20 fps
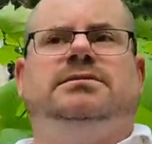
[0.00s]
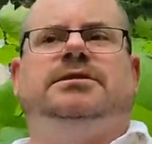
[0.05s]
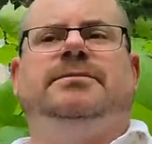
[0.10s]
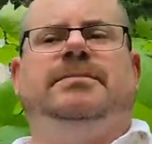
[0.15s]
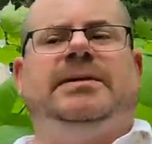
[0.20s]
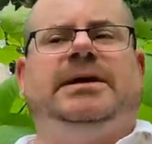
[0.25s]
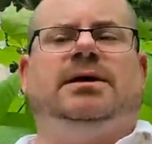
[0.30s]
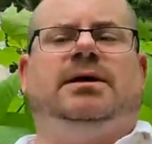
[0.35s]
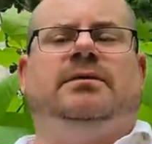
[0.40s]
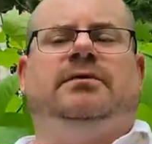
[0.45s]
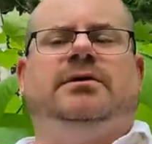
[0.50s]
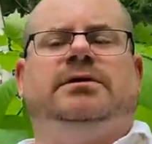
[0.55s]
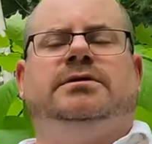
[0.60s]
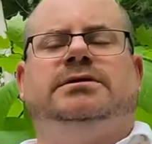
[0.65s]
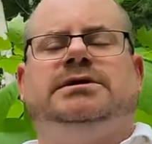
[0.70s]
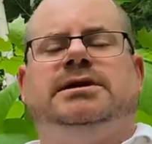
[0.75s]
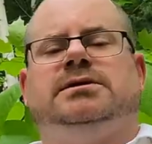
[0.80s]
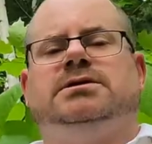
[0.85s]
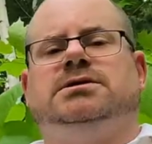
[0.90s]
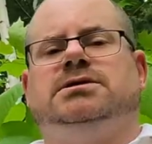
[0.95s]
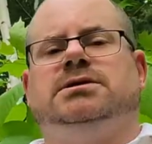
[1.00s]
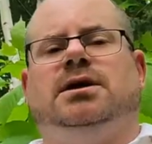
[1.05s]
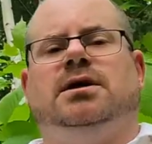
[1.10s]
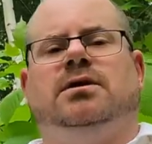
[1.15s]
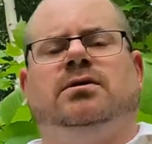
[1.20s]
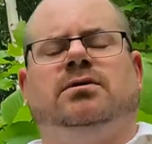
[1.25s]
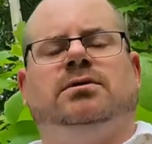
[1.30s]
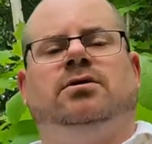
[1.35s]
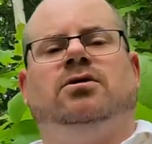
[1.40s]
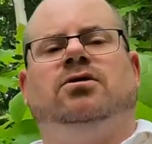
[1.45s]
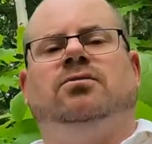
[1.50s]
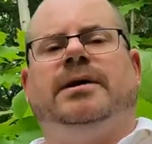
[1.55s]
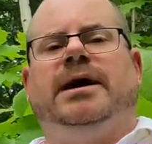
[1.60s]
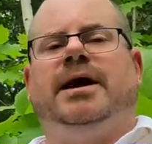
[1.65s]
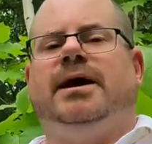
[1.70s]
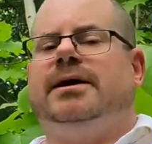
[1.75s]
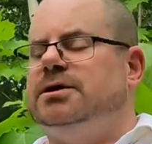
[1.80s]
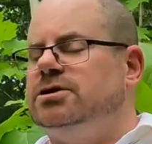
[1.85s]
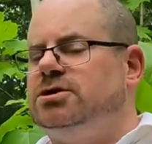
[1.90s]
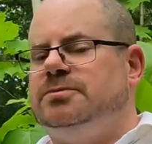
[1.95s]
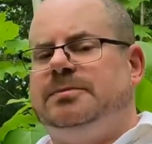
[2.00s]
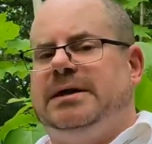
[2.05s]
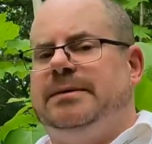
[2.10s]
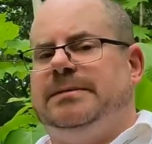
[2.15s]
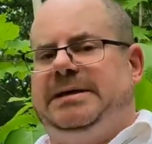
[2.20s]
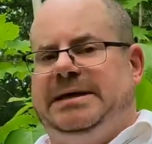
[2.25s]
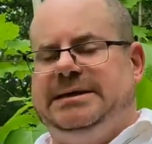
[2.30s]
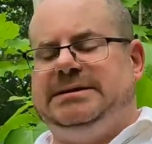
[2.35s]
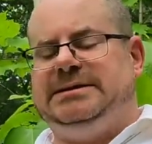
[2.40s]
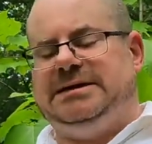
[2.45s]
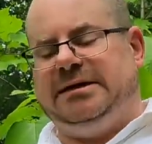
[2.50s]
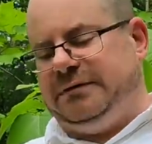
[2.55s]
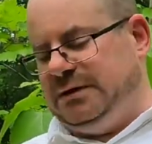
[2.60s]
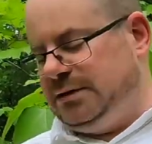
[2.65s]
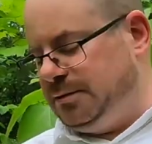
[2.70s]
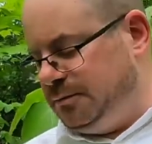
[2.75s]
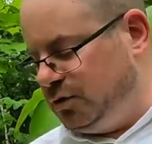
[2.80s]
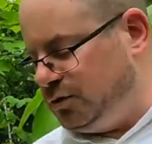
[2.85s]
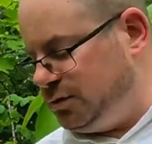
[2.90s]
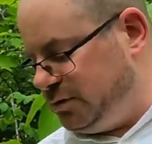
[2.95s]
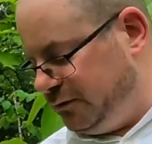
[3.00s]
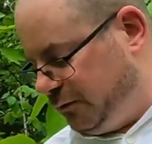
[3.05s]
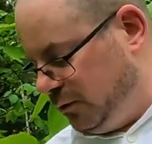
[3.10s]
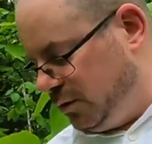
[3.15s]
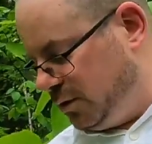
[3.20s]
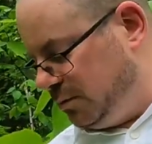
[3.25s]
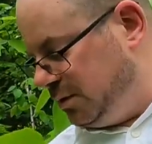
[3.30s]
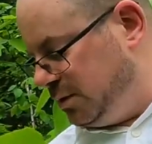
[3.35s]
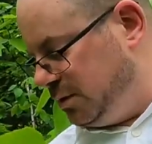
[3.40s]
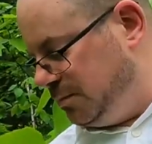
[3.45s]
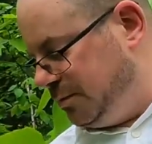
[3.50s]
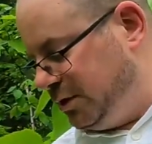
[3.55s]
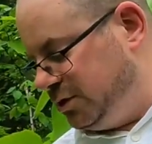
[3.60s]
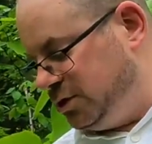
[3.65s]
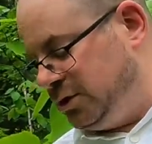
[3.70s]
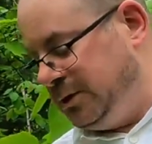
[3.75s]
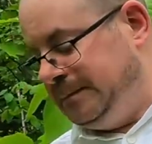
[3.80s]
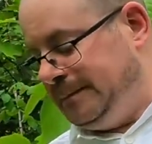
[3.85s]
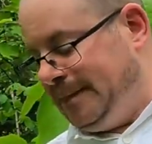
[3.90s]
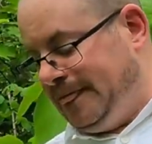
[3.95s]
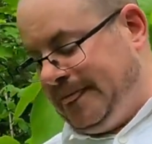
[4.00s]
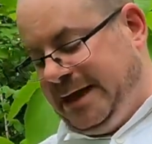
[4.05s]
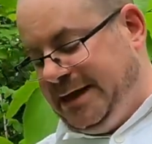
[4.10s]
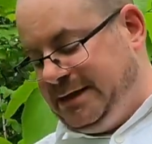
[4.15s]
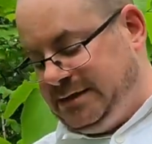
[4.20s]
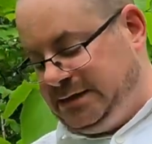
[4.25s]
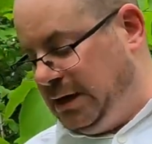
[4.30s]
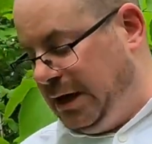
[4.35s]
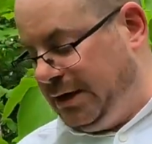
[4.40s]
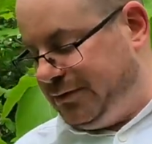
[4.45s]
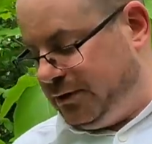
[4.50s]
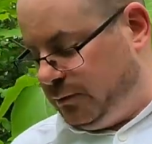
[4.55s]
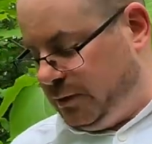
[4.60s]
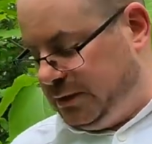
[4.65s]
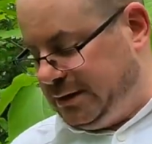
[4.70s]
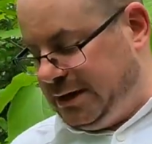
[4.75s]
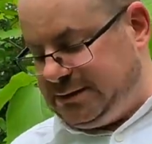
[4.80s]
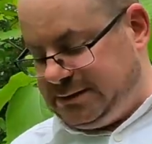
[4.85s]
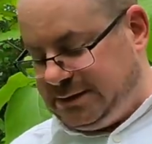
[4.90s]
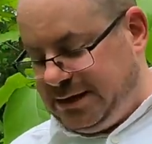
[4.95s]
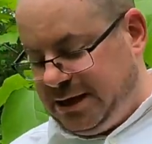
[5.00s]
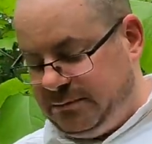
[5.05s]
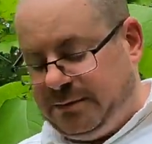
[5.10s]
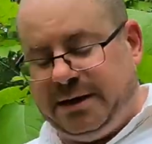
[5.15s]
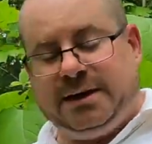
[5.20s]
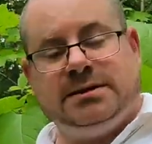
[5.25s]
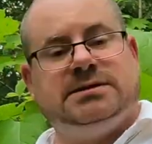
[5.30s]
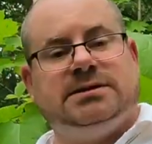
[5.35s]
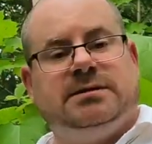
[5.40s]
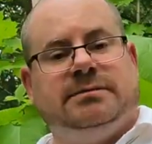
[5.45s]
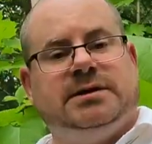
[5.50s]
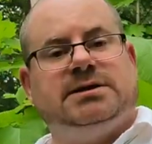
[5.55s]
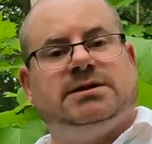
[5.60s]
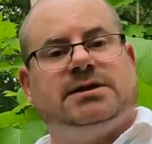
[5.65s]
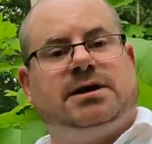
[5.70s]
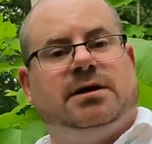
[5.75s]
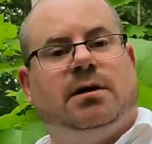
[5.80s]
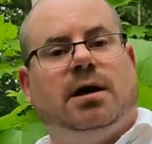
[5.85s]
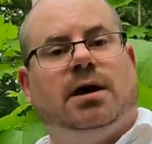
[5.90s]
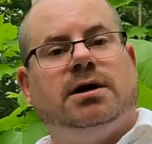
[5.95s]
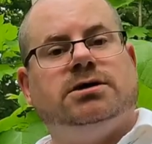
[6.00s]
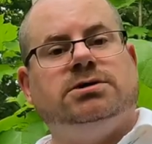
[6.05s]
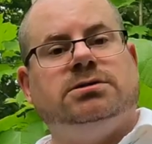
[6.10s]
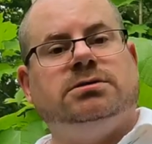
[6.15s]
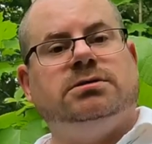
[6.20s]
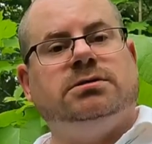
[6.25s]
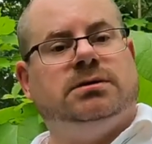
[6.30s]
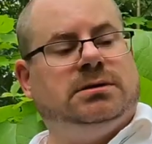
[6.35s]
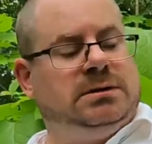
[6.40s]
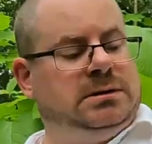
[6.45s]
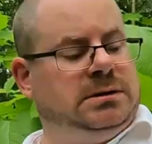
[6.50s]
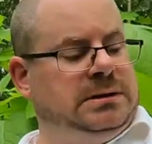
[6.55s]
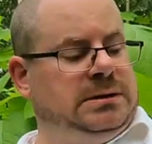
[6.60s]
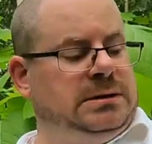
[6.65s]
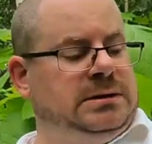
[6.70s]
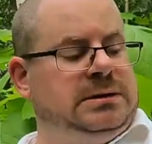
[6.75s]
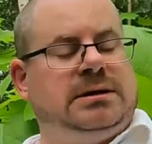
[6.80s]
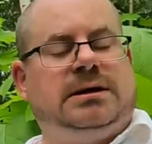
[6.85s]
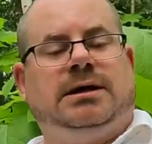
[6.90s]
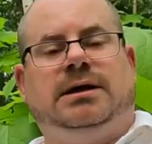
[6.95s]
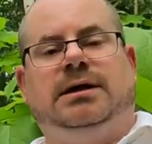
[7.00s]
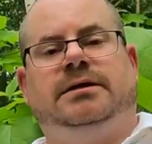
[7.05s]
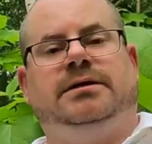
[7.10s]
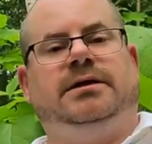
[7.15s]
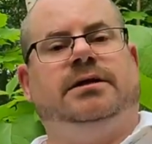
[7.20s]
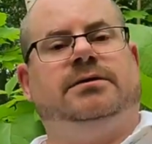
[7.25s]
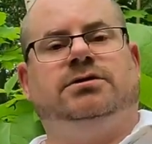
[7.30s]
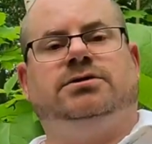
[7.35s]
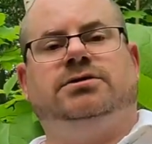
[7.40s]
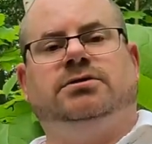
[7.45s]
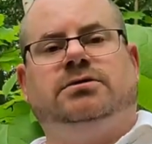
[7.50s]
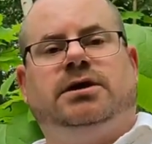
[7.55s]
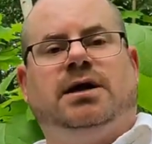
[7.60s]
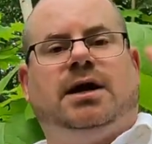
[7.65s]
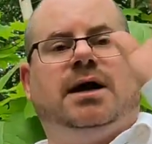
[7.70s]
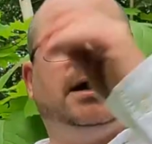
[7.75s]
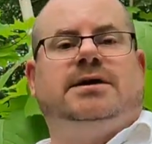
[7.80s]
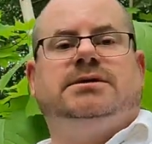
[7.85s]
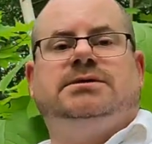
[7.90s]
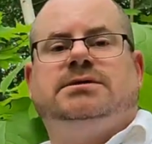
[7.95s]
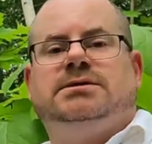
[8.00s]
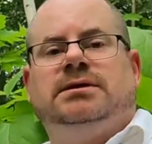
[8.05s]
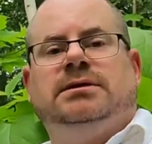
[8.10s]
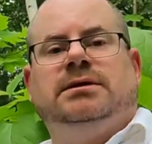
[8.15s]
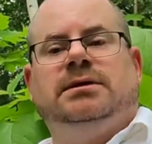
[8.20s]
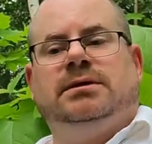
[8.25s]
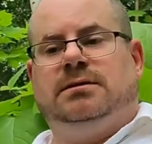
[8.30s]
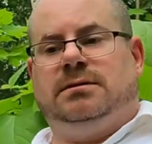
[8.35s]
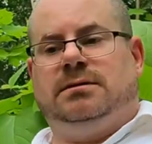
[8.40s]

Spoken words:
depending on whether you take the saw or the whole package. But I mean, it's definitely the most affordable of the bunch. It's not the one that's handmade in somebody's garage. The other two guys,